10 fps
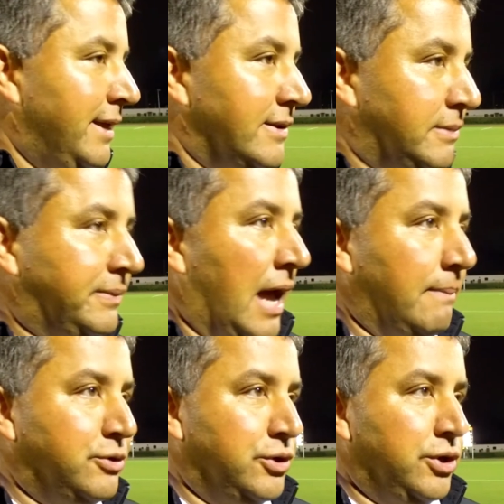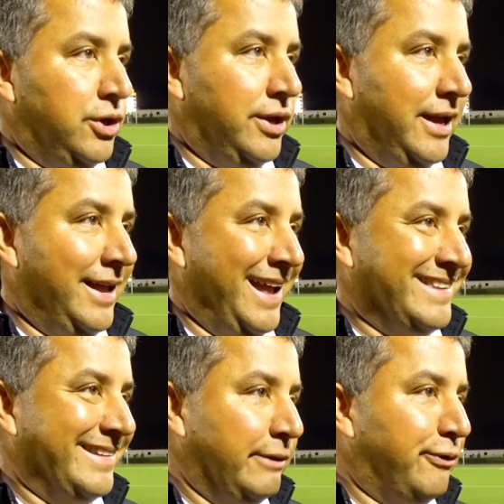sometimes
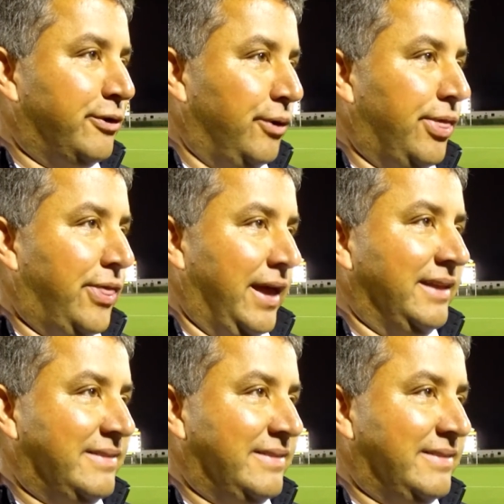it's a difficult thing